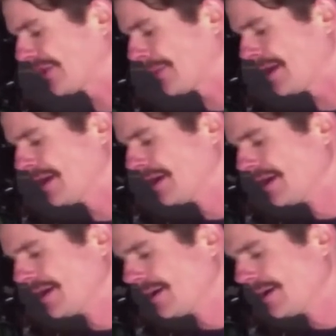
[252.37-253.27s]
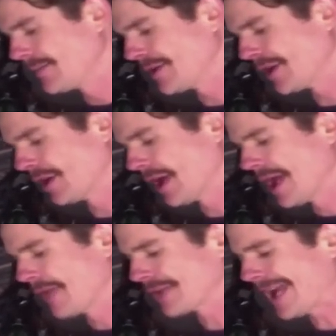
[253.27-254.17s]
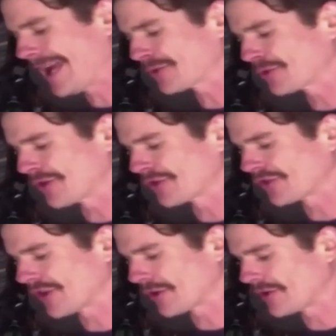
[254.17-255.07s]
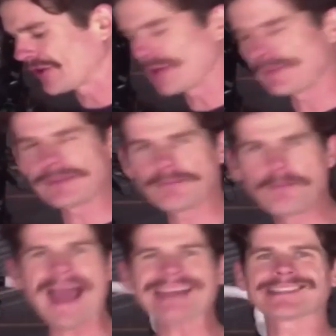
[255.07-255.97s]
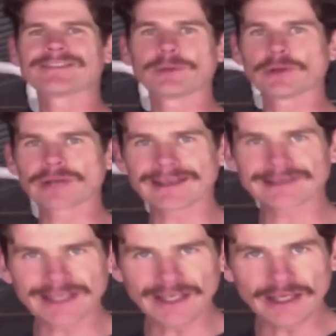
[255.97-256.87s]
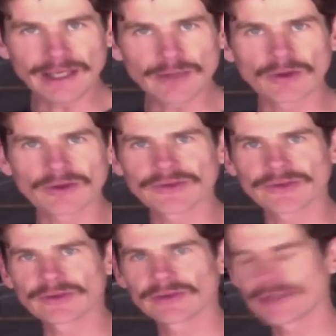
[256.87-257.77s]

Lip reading: I mean, you know, if Lance was on steroids, he'd be massive, but look how skinny he was, you